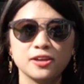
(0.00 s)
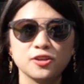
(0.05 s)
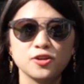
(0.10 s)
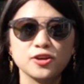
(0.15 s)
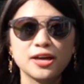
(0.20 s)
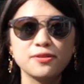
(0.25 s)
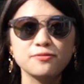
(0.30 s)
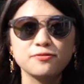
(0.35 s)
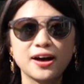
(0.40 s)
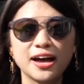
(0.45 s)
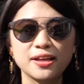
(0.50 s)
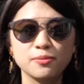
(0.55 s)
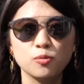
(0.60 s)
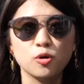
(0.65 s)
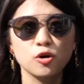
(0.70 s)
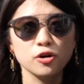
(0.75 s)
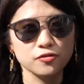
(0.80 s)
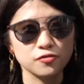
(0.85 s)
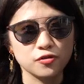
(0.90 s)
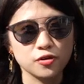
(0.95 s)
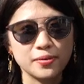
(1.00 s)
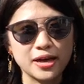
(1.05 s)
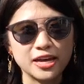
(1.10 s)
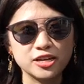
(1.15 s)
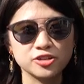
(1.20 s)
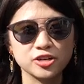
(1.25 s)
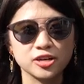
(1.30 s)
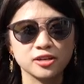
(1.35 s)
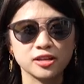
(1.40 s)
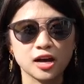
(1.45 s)
You can find more
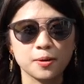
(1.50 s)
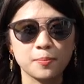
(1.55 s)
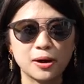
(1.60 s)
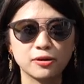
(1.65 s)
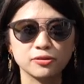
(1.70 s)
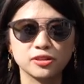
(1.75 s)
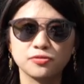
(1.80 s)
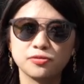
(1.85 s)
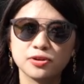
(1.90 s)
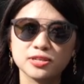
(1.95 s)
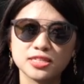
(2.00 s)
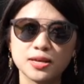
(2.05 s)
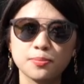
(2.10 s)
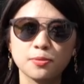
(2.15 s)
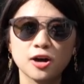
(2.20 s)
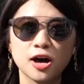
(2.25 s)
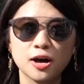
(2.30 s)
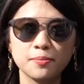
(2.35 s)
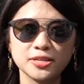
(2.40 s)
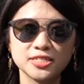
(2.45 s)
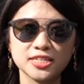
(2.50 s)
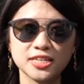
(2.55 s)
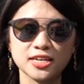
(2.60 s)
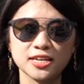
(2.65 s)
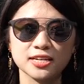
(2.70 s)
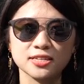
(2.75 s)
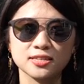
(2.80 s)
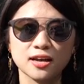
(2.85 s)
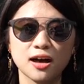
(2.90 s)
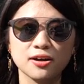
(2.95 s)
information about different
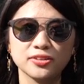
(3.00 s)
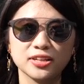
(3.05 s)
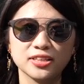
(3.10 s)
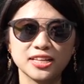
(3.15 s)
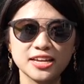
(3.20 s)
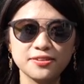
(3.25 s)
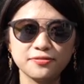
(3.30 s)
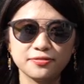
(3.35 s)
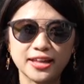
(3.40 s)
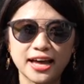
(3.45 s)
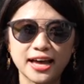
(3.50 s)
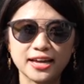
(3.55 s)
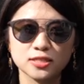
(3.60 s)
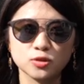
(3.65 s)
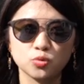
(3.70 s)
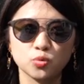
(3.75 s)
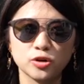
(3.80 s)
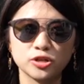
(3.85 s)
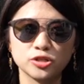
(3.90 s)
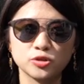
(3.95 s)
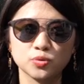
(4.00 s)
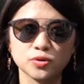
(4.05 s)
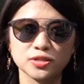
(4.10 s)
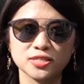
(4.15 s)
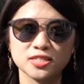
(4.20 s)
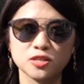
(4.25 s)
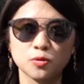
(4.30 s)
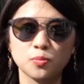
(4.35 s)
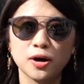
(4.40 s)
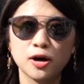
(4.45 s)
subcommittees on the leaflets, which
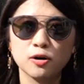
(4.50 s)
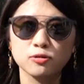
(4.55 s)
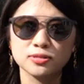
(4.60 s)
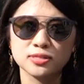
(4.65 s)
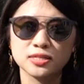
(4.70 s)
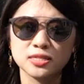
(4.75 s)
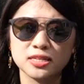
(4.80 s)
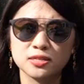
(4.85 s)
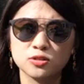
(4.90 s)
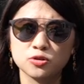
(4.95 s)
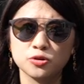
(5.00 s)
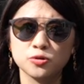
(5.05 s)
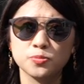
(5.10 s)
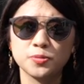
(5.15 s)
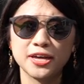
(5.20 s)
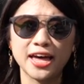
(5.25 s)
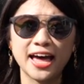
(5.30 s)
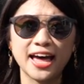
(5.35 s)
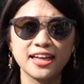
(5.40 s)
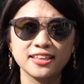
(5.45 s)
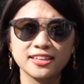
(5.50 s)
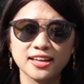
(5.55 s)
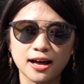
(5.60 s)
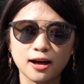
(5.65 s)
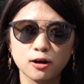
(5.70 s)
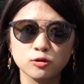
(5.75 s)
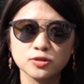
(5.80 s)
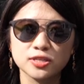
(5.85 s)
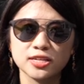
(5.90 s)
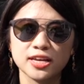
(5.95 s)
was supposed to be handed
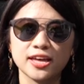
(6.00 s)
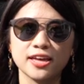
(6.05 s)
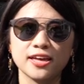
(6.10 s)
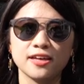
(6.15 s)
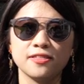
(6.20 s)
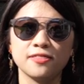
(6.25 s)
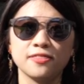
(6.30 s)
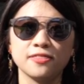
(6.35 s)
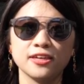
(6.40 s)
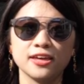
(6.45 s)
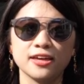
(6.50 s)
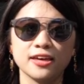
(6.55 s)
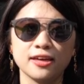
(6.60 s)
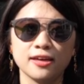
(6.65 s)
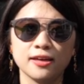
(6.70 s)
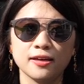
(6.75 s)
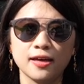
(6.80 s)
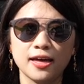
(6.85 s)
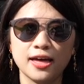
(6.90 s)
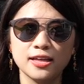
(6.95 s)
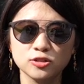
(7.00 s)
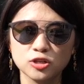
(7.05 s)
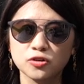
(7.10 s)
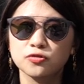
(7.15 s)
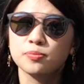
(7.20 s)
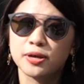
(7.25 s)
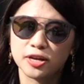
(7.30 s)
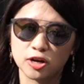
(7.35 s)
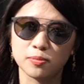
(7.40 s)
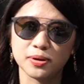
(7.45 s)
out in the end
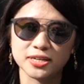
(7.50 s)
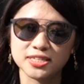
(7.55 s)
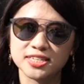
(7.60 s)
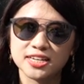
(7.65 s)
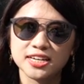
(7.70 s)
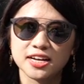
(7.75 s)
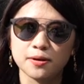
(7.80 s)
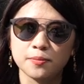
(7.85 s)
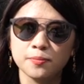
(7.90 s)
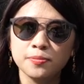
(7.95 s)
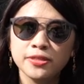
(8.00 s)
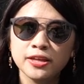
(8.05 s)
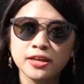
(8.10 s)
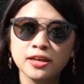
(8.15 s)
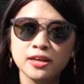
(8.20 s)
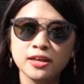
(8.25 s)
of Michaelmas term.